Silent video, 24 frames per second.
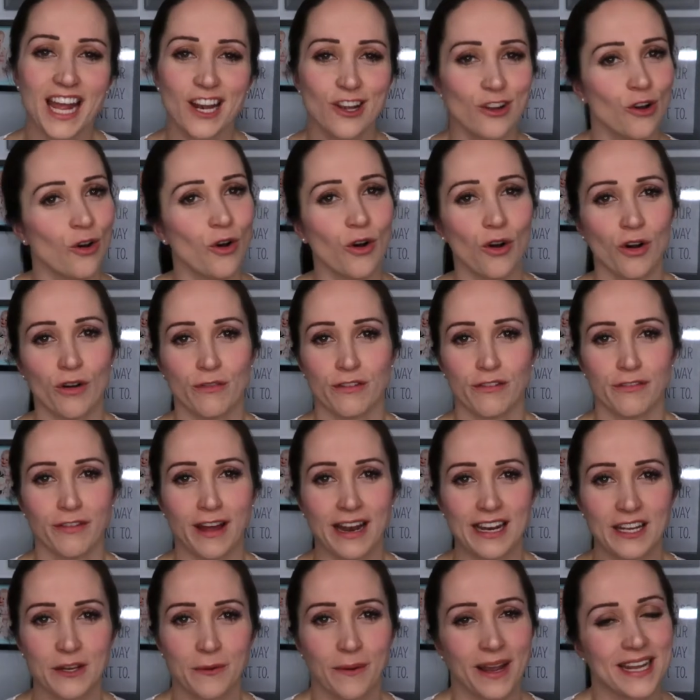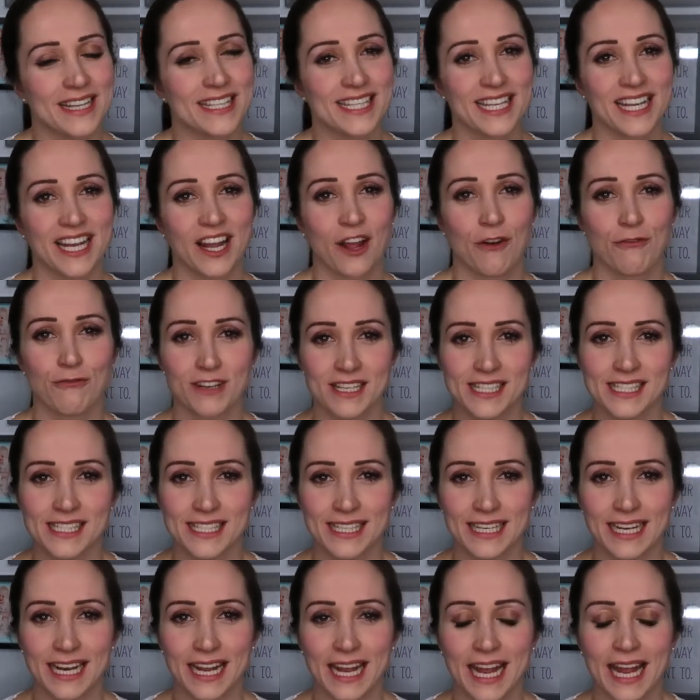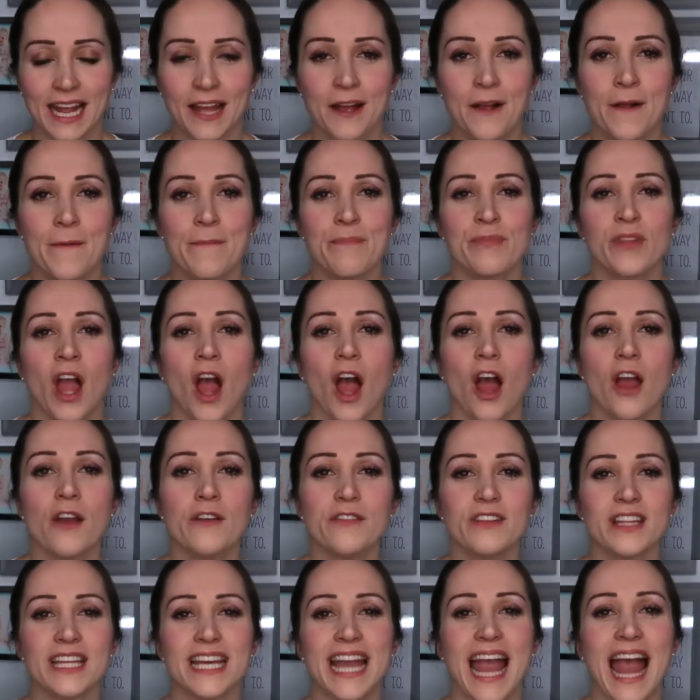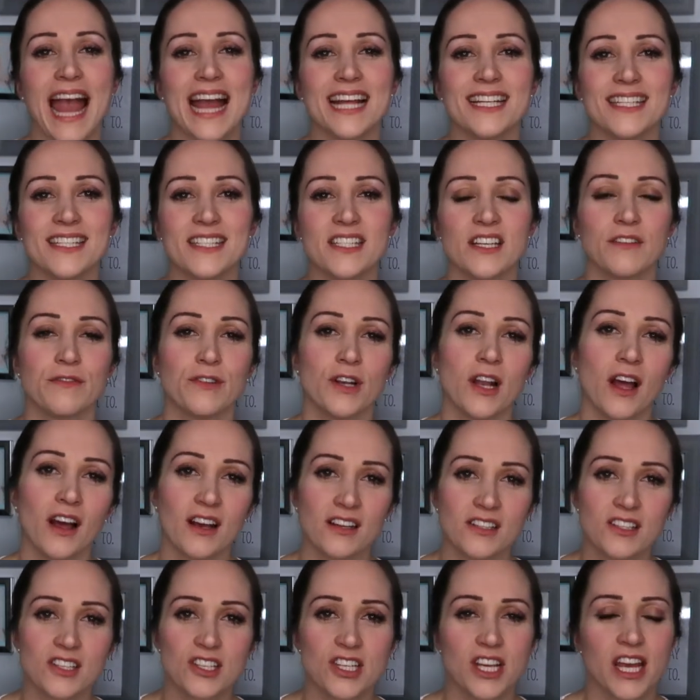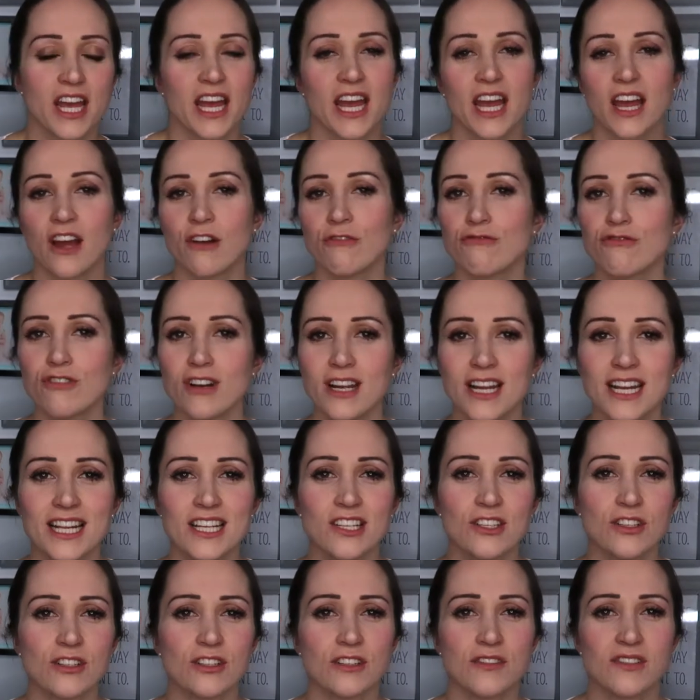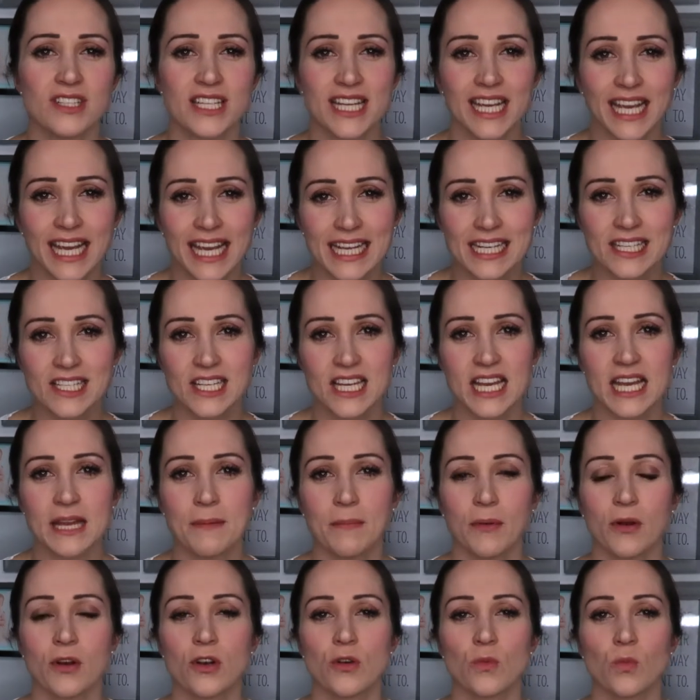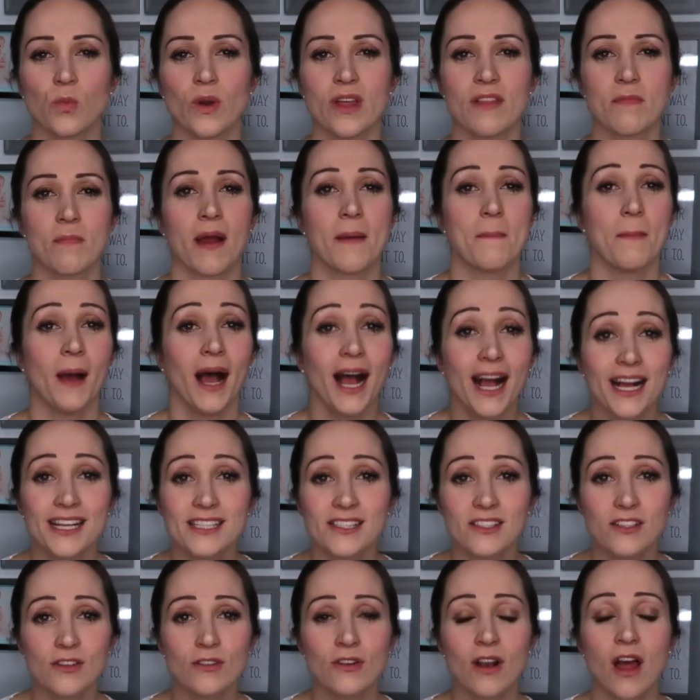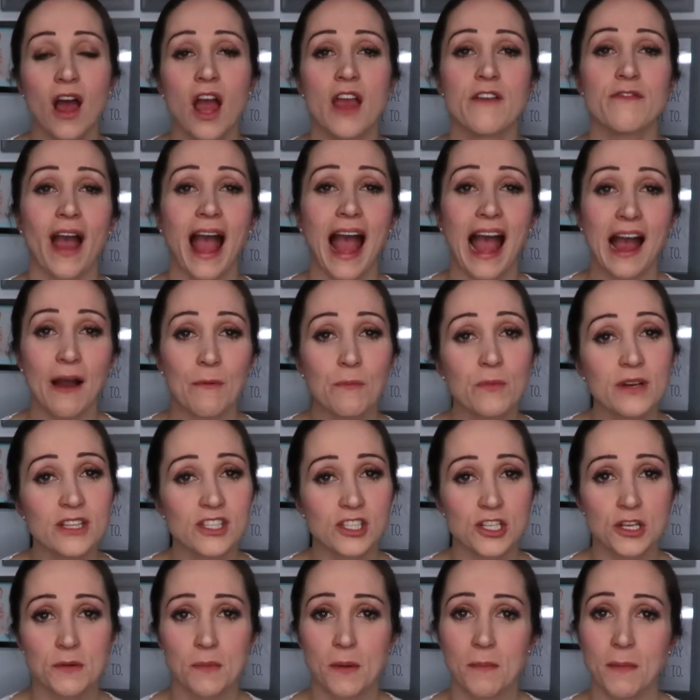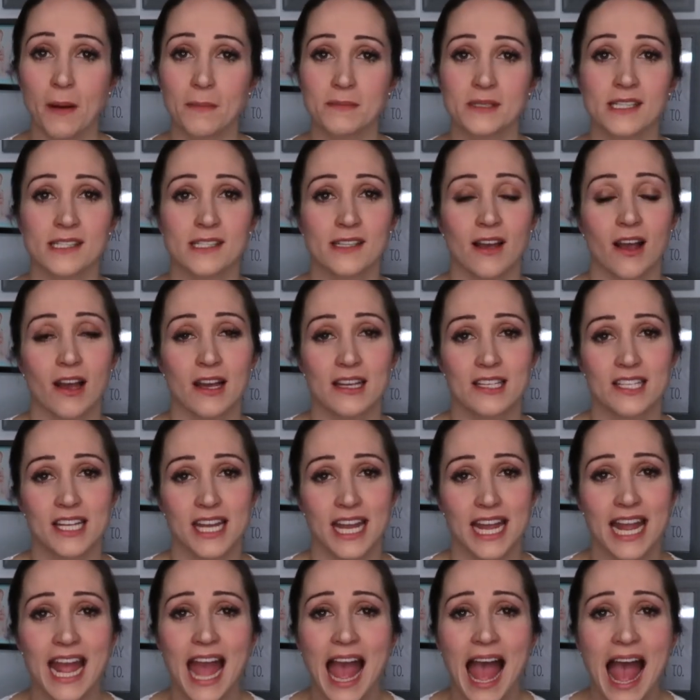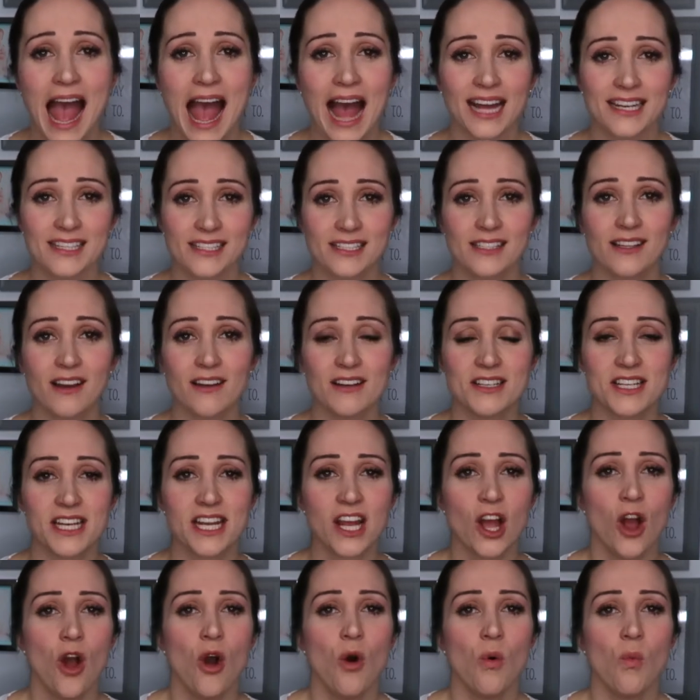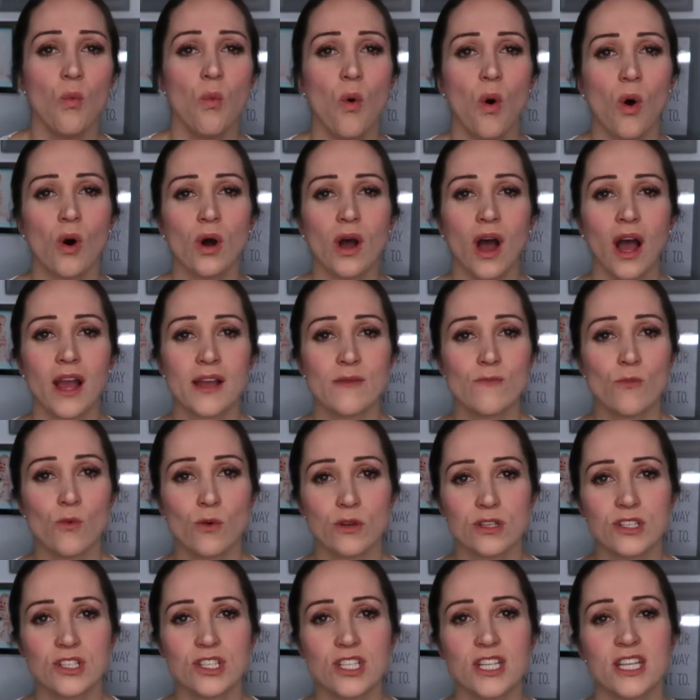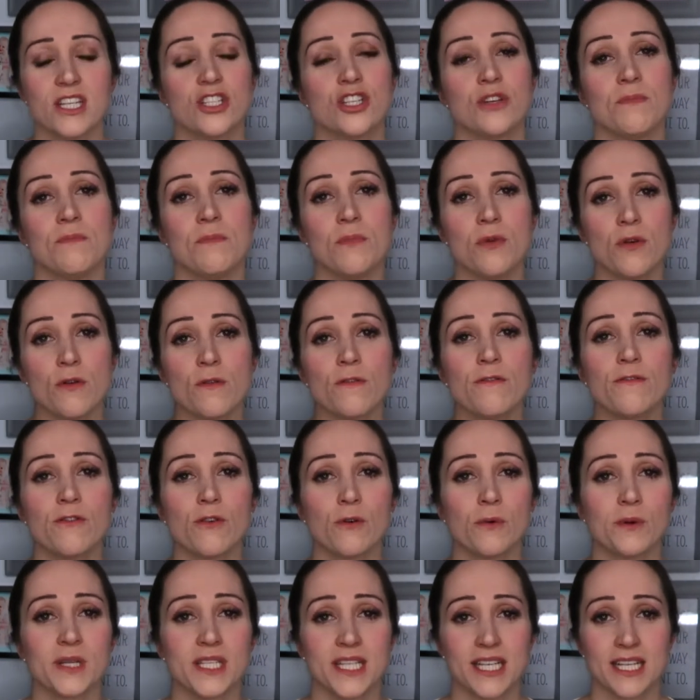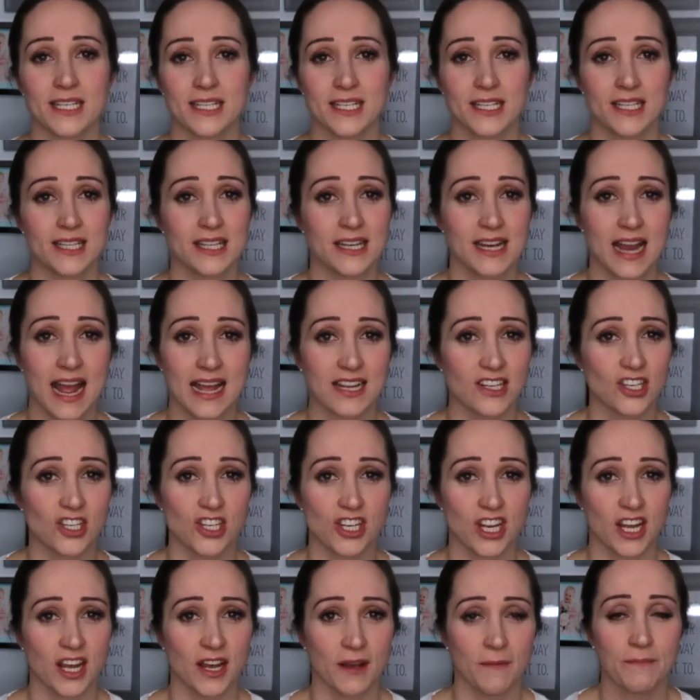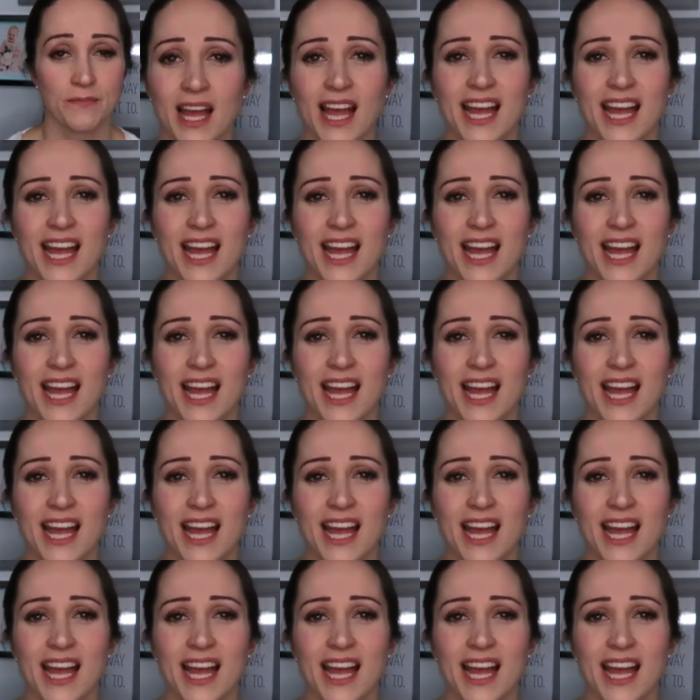a lot of evaluating recently. Over the end of last year, really sort of digging deep with my personal life and with Supermum Society and deciding what I wanted to move forward into the next year.